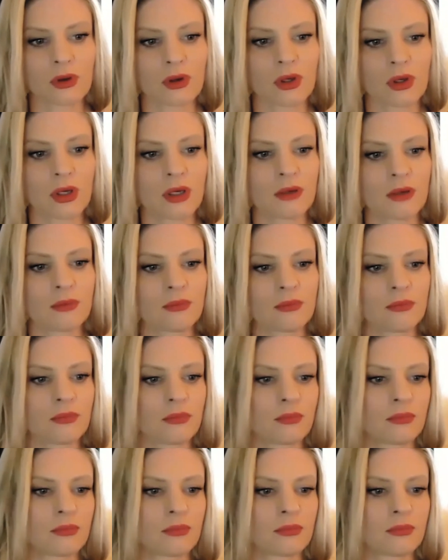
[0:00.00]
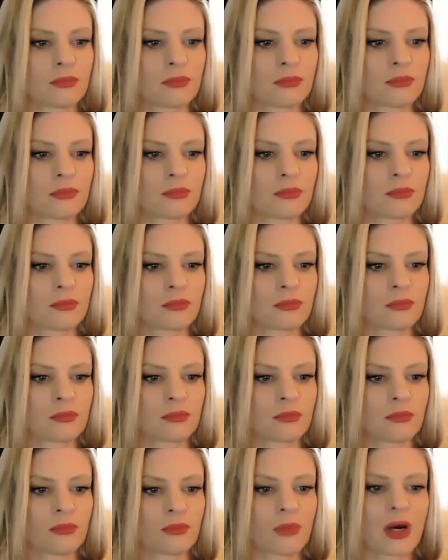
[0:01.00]

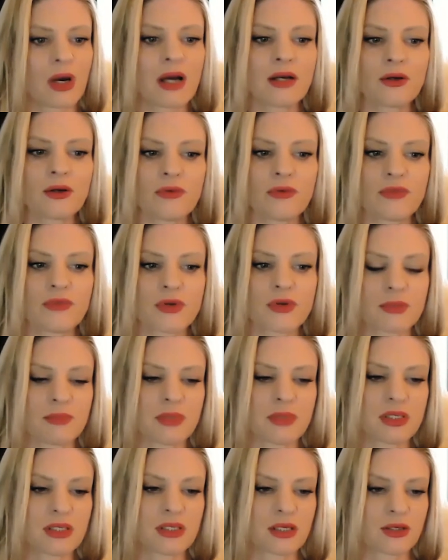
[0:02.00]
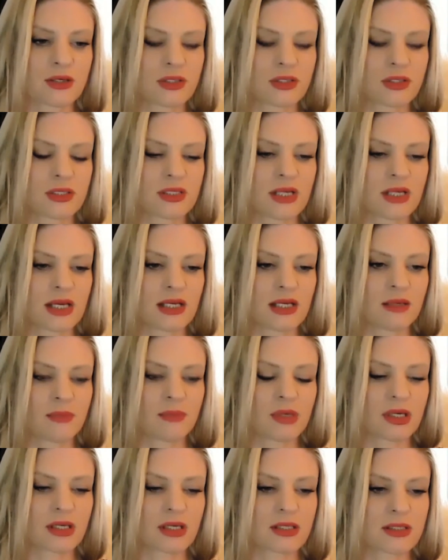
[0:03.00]
I don't know if there's a misunderstanding
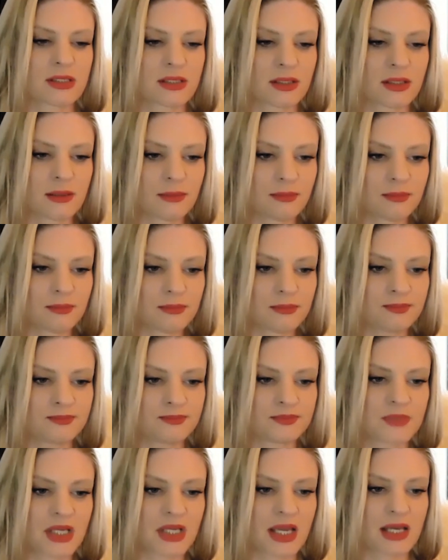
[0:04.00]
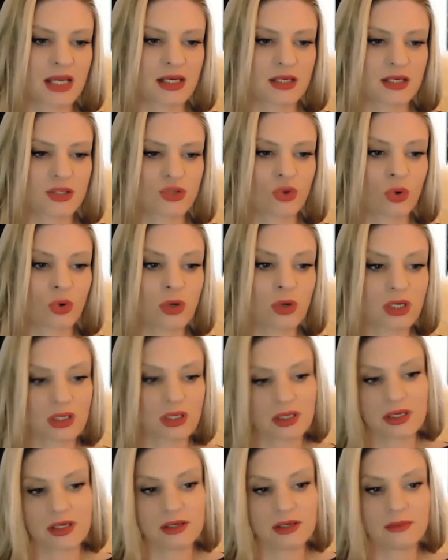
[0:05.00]
because again,
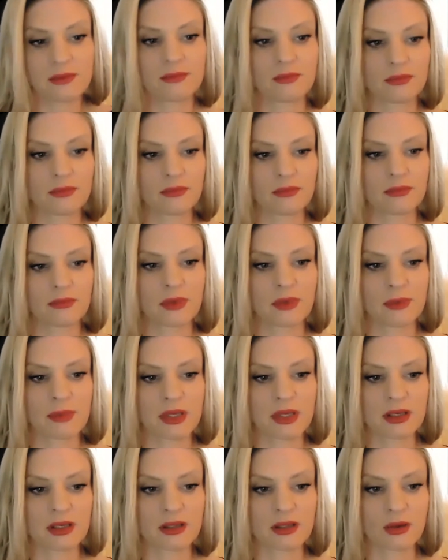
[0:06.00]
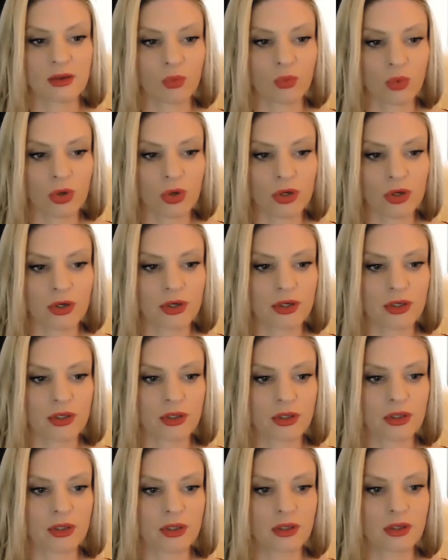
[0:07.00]
historically, I mean, the word
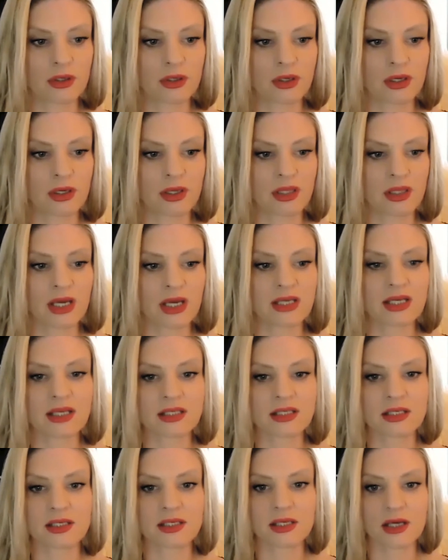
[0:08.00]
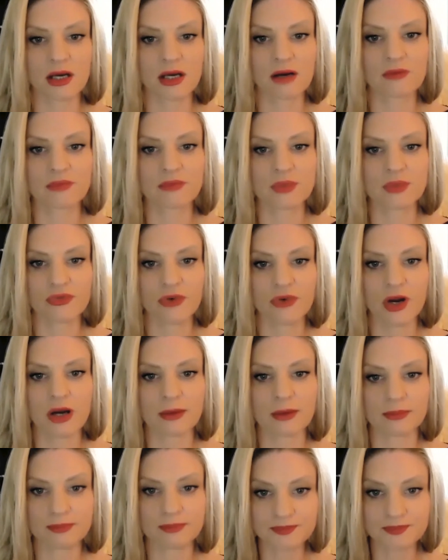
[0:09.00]
and the identity comes
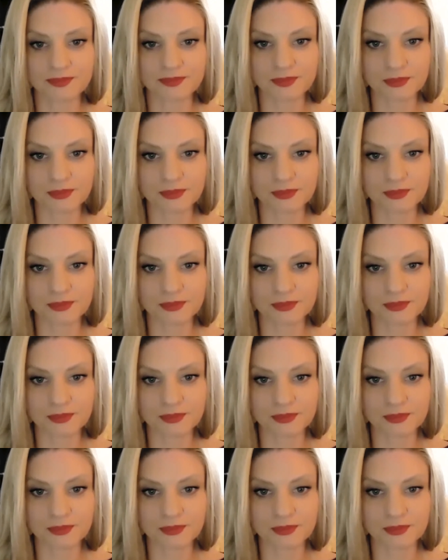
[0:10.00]
from